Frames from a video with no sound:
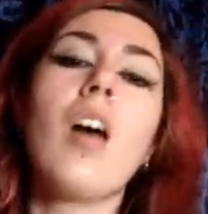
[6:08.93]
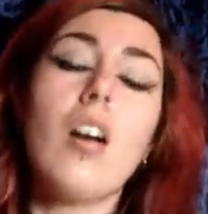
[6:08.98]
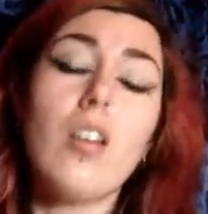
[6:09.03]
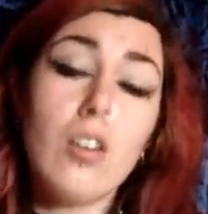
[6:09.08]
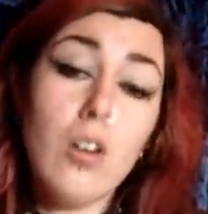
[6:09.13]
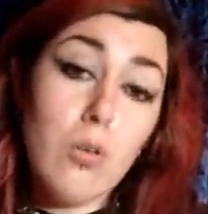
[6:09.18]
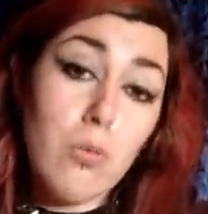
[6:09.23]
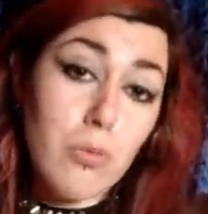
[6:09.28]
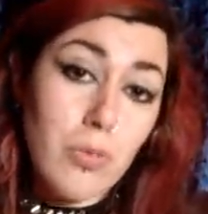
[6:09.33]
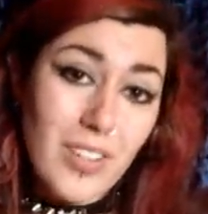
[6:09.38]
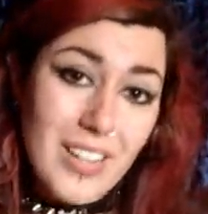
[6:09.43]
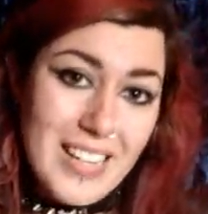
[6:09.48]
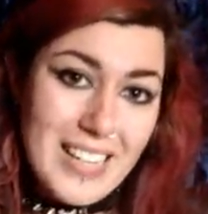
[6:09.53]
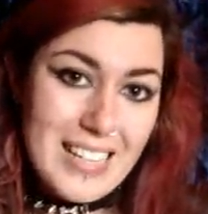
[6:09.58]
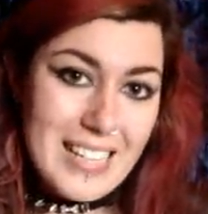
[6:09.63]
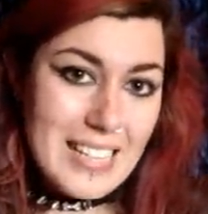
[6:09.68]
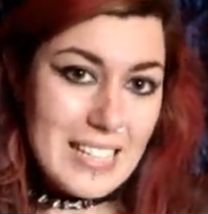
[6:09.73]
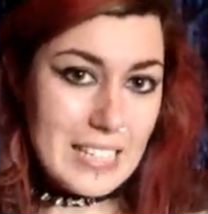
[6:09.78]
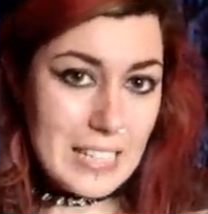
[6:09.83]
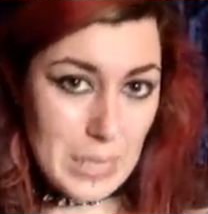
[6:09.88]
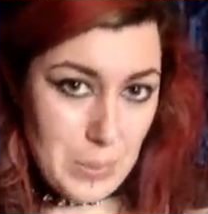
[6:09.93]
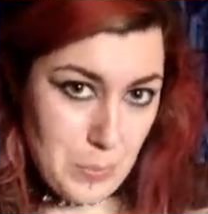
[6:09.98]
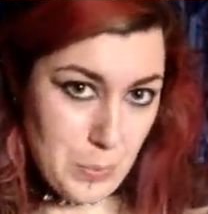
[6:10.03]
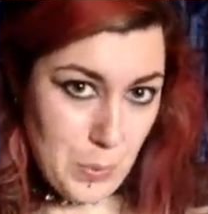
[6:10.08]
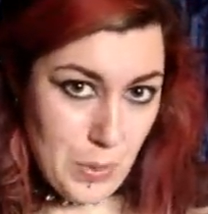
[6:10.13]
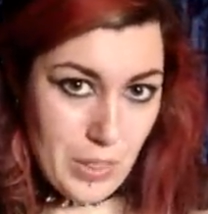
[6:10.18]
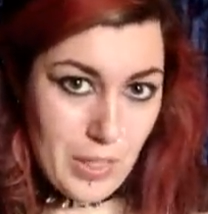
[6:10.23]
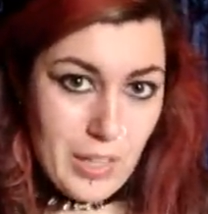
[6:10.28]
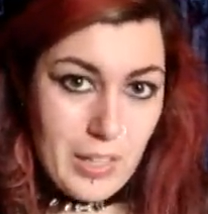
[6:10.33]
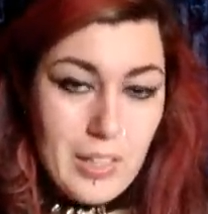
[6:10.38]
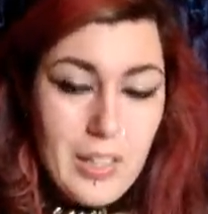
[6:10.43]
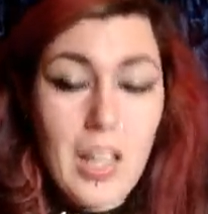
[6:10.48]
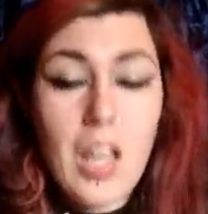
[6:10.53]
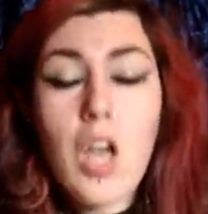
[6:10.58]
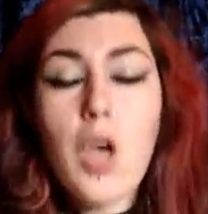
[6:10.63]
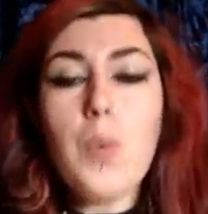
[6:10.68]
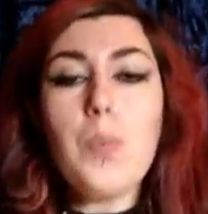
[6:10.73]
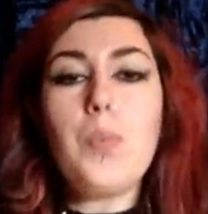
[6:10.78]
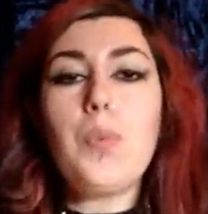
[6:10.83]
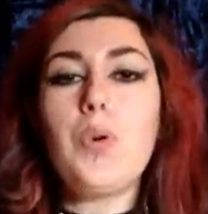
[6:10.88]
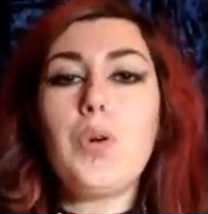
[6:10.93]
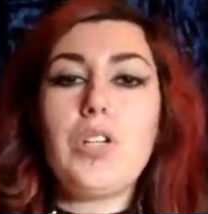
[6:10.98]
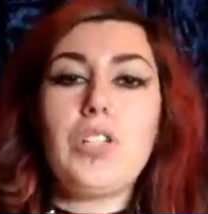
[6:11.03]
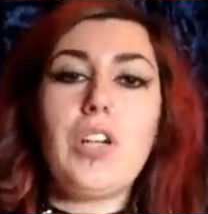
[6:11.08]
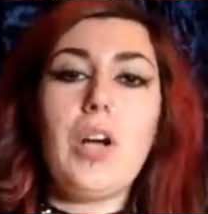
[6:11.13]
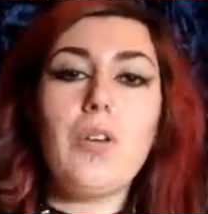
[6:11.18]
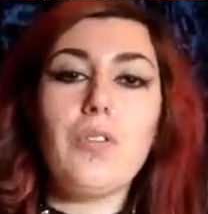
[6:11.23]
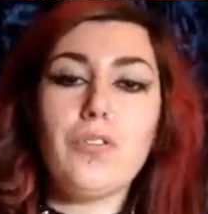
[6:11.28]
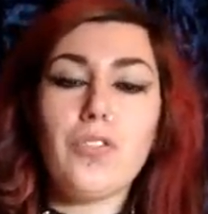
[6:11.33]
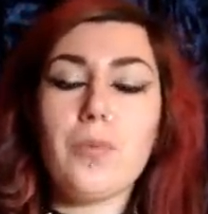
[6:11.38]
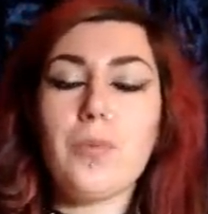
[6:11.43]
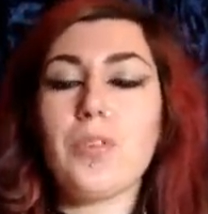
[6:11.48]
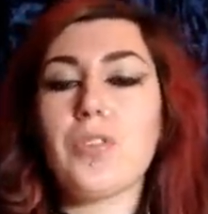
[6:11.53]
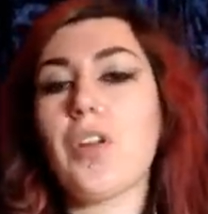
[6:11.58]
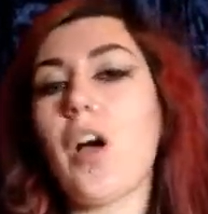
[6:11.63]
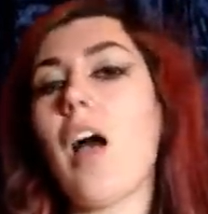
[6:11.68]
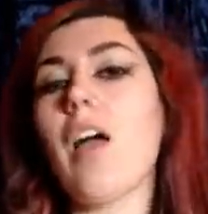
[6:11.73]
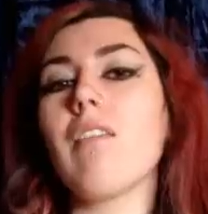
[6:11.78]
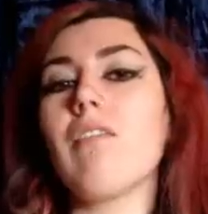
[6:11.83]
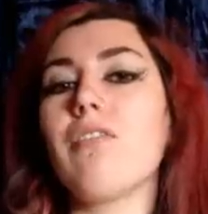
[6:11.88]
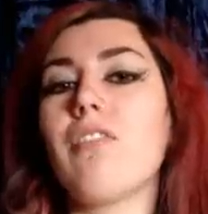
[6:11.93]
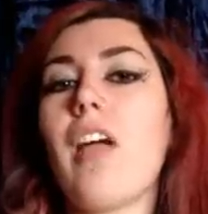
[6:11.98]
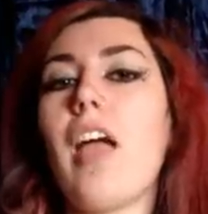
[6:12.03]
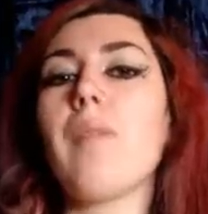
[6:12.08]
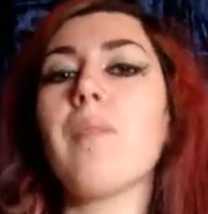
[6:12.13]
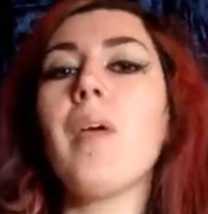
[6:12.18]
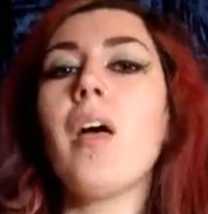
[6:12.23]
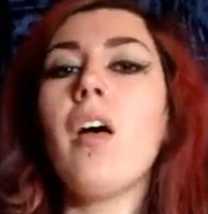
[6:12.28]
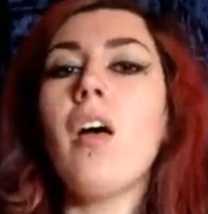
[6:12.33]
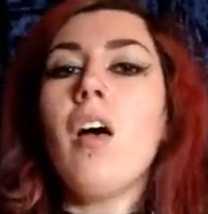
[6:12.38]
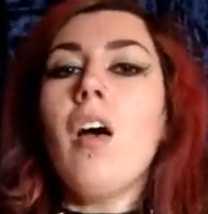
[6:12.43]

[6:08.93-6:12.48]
and go really deep with it. Push out from your diaphragm.